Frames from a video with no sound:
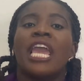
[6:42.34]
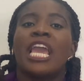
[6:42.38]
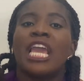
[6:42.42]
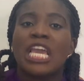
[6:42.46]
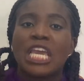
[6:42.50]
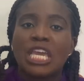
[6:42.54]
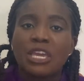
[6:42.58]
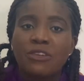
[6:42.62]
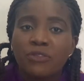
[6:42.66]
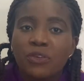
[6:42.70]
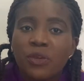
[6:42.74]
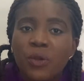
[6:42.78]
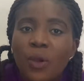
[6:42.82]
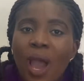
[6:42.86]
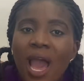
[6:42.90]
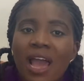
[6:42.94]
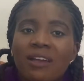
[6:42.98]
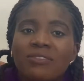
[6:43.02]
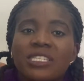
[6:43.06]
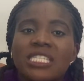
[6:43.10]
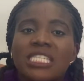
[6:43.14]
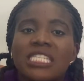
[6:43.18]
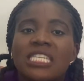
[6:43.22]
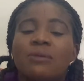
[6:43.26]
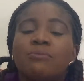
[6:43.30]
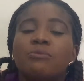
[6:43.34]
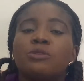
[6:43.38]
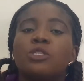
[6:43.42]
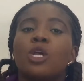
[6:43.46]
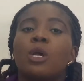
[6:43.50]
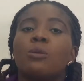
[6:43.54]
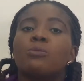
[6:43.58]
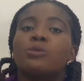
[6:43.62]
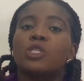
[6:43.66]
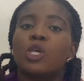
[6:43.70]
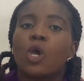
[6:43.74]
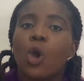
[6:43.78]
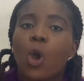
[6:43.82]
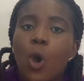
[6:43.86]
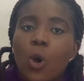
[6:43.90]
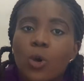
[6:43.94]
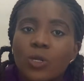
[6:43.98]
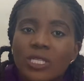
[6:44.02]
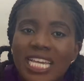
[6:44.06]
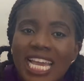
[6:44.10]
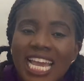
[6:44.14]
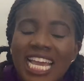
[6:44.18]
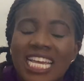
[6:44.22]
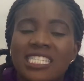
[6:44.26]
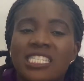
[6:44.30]
If you have symptoms, call
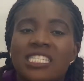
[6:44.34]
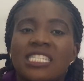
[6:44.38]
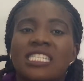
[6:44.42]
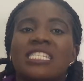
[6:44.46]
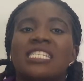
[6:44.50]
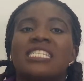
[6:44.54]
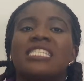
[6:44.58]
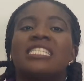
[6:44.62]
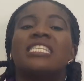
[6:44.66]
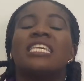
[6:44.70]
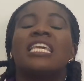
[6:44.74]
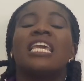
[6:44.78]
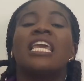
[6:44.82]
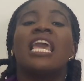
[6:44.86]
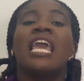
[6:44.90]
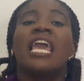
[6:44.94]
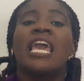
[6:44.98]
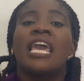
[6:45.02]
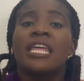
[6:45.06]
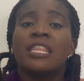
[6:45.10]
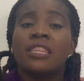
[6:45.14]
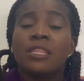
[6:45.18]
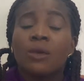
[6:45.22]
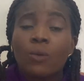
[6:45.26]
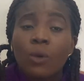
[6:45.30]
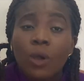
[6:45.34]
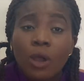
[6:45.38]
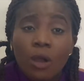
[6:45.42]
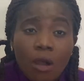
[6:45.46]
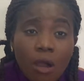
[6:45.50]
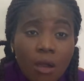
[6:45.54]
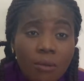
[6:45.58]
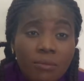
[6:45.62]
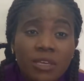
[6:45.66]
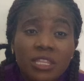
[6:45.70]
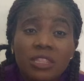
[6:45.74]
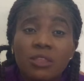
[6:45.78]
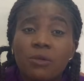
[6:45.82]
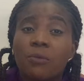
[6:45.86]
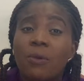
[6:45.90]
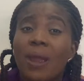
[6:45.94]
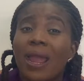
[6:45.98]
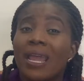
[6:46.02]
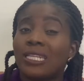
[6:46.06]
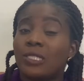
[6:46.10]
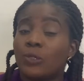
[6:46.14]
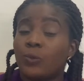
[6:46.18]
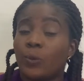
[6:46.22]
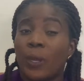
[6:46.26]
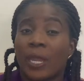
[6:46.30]
the NCDC. They will come in the
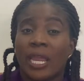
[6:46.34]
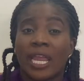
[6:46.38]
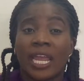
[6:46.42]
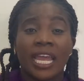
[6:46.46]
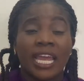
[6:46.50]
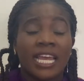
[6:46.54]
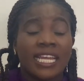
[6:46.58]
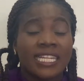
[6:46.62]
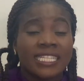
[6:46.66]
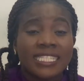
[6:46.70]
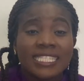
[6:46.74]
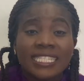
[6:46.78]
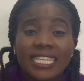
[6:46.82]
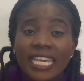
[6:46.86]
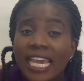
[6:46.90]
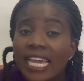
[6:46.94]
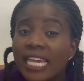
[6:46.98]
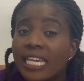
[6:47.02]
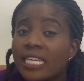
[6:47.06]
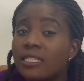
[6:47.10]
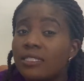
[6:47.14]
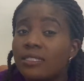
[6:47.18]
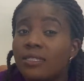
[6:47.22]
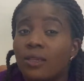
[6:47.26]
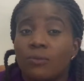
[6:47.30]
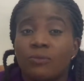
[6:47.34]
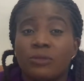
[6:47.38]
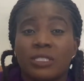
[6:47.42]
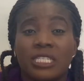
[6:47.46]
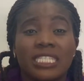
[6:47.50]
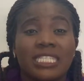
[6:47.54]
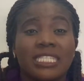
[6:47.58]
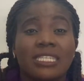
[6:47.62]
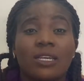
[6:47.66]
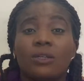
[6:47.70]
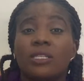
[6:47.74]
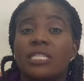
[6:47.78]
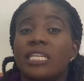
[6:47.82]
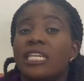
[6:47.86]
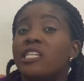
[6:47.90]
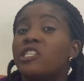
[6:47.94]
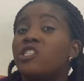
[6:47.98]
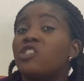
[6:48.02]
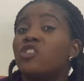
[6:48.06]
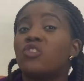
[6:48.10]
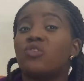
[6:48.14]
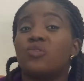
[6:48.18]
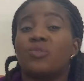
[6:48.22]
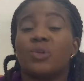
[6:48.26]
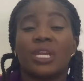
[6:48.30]
right way, take some detailed
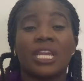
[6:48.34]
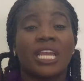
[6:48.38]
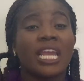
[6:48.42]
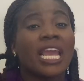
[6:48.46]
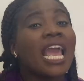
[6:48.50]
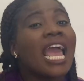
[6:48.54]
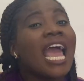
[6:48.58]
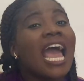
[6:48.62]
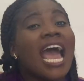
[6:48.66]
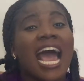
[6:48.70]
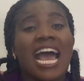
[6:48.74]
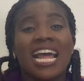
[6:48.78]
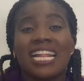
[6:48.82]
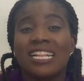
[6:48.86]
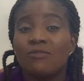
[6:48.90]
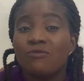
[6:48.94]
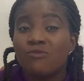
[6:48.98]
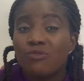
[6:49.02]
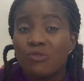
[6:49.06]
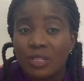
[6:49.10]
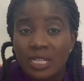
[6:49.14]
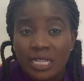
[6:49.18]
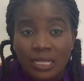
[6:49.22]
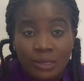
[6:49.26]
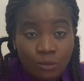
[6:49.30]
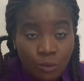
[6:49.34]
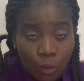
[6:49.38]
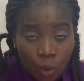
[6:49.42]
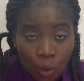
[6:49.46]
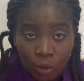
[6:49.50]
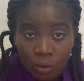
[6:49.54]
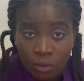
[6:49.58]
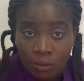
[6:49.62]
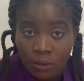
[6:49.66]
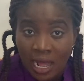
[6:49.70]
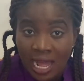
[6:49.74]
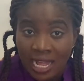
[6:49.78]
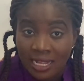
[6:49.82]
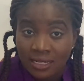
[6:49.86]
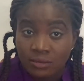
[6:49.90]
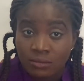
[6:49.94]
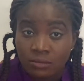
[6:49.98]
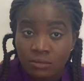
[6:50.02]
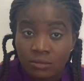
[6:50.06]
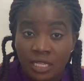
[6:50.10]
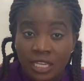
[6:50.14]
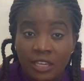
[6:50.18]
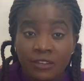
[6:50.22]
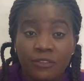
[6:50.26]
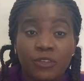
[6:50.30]
history, and
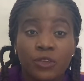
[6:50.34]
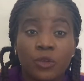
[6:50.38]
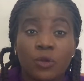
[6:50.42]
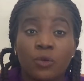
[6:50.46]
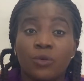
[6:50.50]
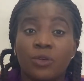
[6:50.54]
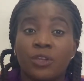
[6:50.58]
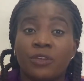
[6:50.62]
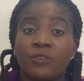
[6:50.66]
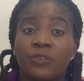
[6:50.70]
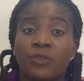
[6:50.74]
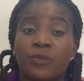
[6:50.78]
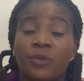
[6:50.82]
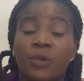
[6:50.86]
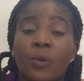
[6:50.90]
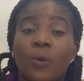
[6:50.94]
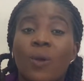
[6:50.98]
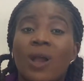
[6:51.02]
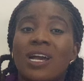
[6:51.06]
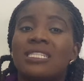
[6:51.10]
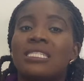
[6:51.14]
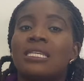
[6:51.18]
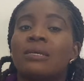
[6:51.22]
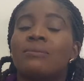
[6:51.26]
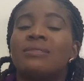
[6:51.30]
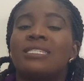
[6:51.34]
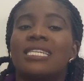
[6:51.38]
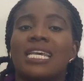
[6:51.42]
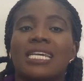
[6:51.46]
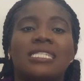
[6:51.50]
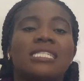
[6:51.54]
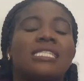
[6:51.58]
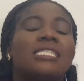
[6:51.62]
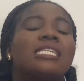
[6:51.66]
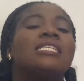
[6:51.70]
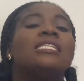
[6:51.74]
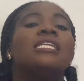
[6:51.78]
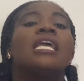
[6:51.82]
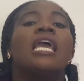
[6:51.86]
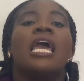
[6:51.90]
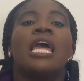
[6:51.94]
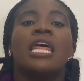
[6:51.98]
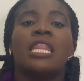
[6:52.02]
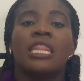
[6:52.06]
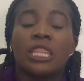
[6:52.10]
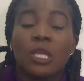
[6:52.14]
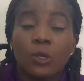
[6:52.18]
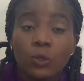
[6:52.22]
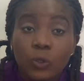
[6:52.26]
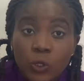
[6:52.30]
if you require some testing,
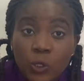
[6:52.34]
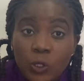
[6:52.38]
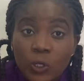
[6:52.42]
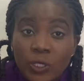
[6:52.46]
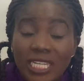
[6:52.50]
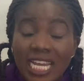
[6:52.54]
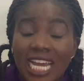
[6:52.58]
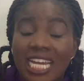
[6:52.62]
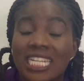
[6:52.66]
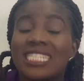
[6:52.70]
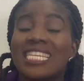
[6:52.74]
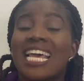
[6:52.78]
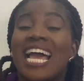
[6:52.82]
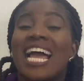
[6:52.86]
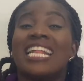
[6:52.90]
they will do that.